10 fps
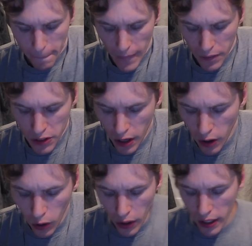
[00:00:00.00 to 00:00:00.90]
there's not a
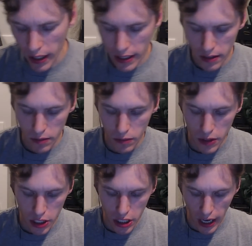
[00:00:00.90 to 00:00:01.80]
whole lot of like,
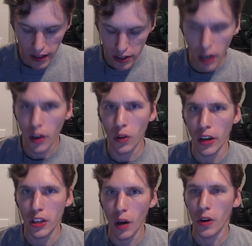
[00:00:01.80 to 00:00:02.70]
any, there's not a whole
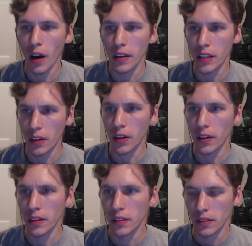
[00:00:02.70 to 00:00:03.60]
lot going on in
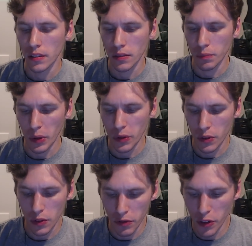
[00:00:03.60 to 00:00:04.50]
Dunkirk, but
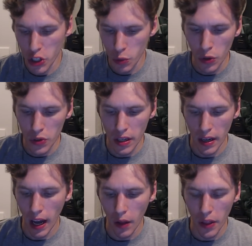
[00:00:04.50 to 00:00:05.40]
the visuals and how they